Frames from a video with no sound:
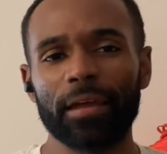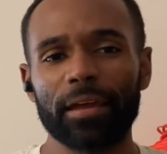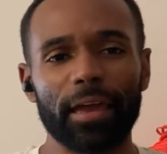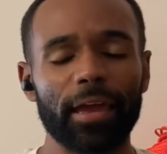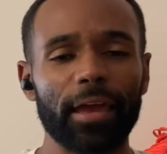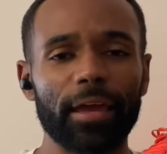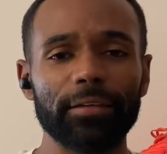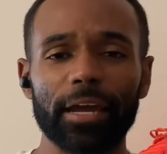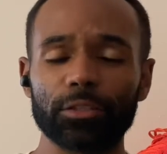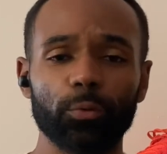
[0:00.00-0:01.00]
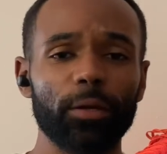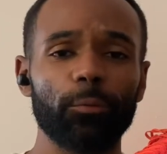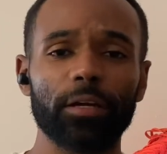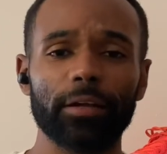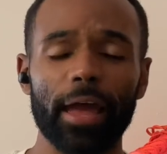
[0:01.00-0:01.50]
And next week,
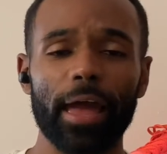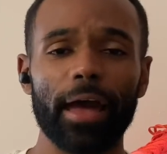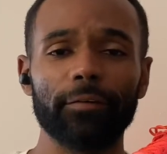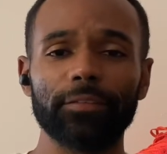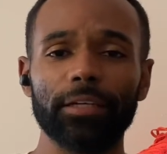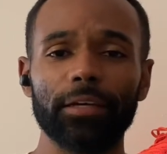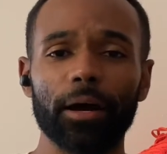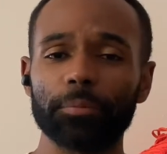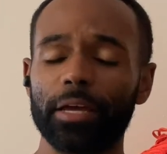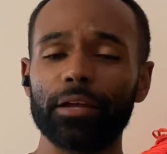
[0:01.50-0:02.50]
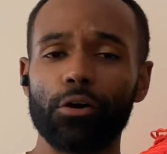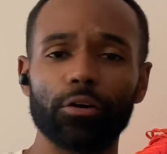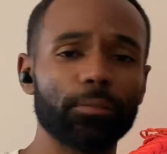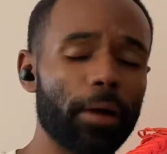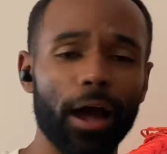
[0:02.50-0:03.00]
we're going to have the update on
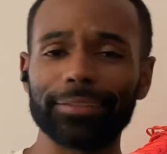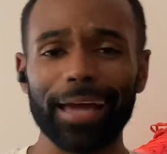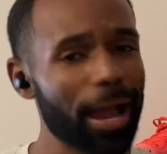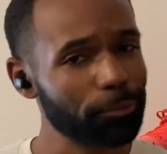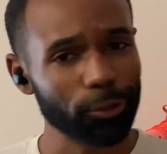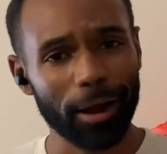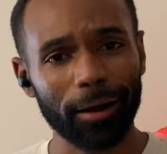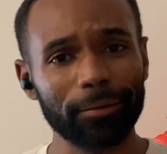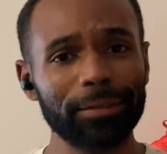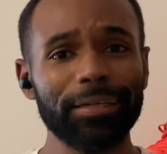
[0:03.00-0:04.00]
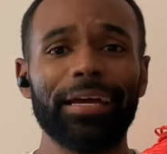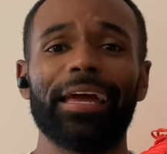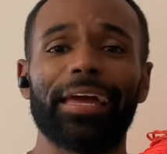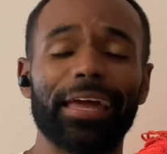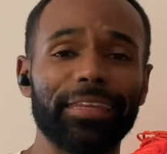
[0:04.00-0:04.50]
the mile time trial,
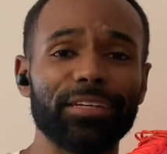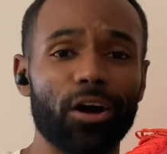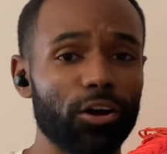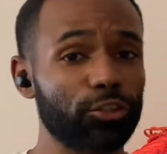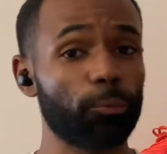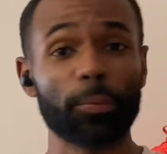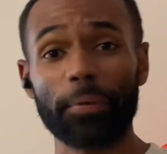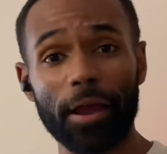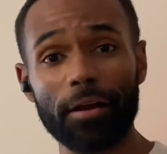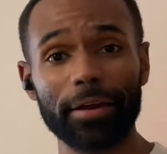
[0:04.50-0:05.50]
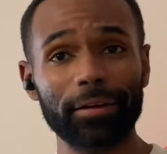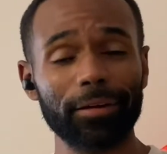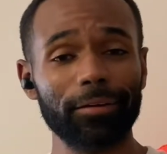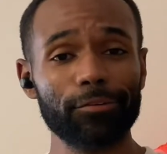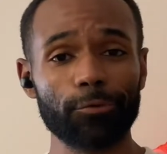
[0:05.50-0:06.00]
and then also preparing
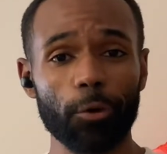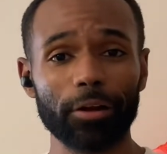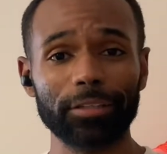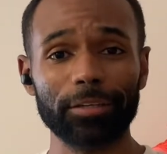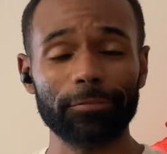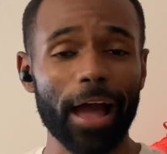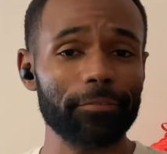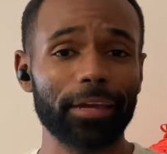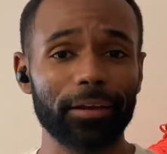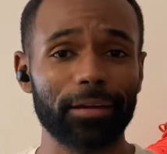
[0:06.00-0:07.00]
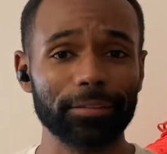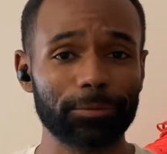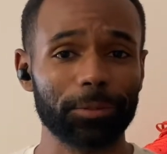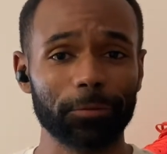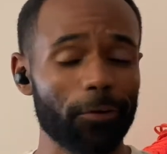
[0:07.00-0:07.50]
for the 5K, because
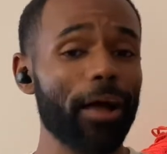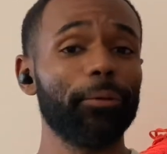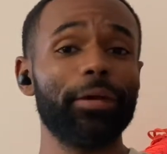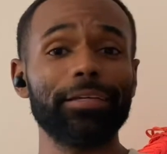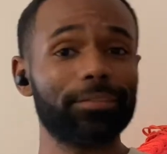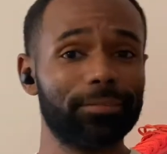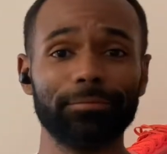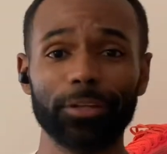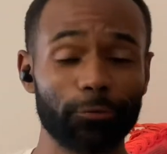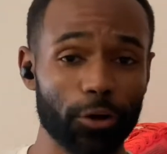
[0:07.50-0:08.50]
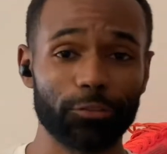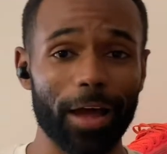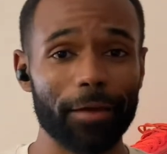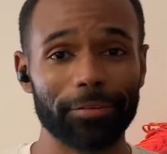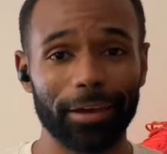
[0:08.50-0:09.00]
the following week is the first
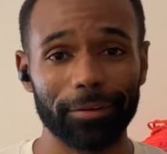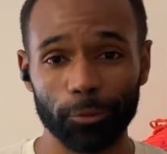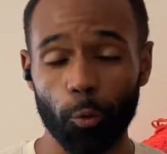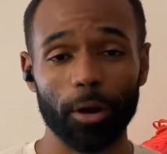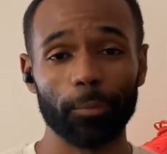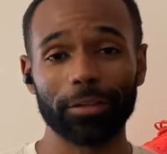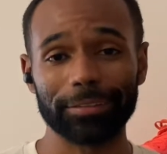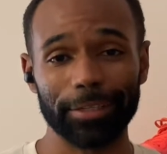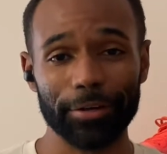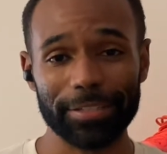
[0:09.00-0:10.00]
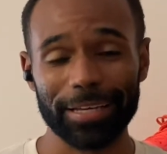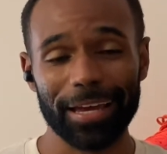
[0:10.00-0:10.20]
5K of the Watermelon series